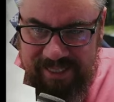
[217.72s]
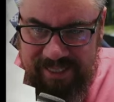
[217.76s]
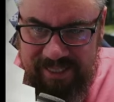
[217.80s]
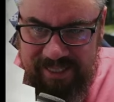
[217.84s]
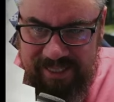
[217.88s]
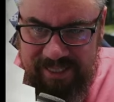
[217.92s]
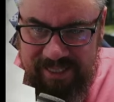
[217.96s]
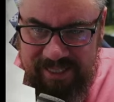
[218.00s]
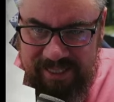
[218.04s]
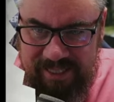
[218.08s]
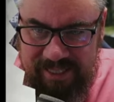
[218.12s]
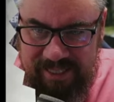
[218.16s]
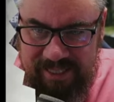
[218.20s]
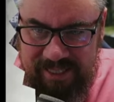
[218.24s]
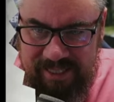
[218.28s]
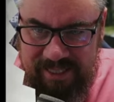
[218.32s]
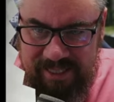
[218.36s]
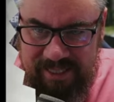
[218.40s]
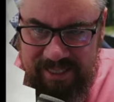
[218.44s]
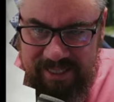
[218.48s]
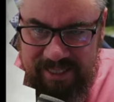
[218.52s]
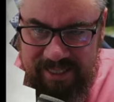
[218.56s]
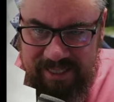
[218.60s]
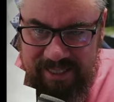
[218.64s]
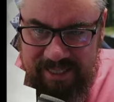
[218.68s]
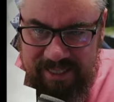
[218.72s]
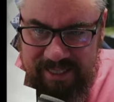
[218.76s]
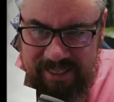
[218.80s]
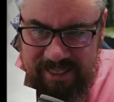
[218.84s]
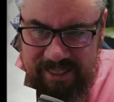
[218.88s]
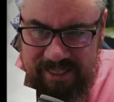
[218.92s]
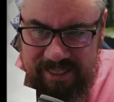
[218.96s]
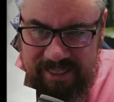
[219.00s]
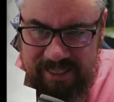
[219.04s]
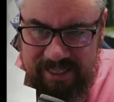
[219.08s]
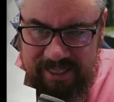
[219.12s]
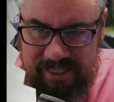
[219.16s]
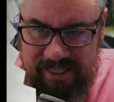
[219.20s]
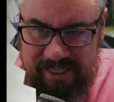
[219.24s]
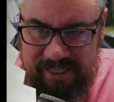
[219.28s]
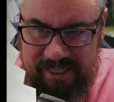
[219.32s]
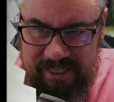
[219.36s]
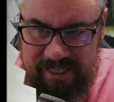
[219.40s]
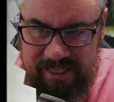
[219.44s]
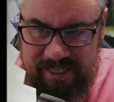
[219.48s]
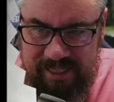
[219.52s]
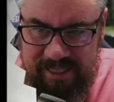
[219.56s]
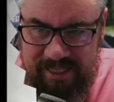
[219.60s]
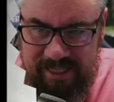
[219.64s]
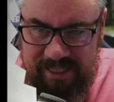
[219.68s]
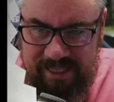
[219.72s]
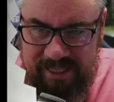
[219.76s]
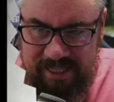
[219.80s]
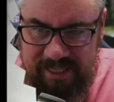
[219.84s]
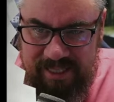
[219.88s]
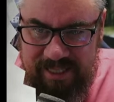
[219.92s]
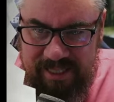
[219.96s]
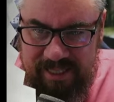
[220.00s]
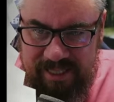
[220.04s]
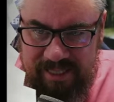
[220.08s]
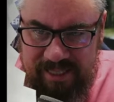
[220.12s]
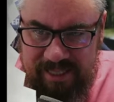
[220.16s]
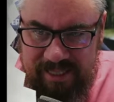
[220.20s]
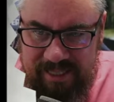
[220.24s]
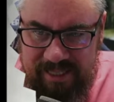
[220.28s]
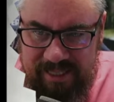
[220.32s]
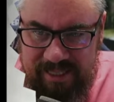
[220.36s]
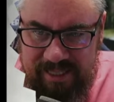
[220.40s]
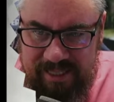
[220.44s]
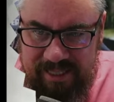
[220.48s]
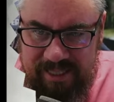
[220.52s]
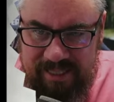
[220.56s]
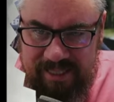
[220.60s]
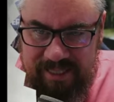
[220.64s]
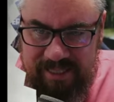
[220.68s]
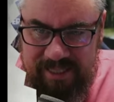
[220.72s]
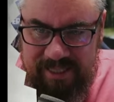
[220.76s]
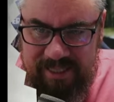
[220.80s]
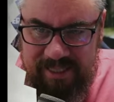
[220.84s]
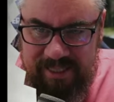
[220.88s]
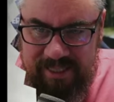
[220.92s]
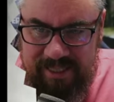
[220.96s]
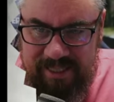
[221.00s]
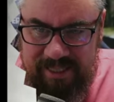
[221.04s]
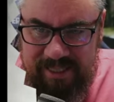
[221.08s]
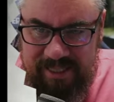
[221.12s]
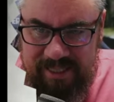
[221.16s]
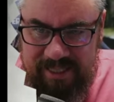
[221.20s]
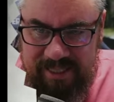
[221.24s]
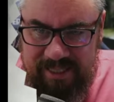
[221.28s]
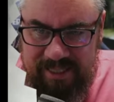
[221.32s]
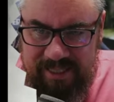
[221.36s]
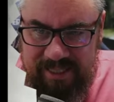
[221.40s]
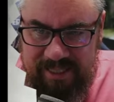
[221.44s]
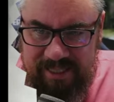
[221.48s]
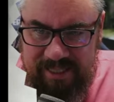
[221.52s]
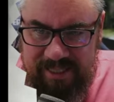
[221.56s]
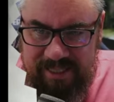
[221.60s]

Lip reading: Nothing is said.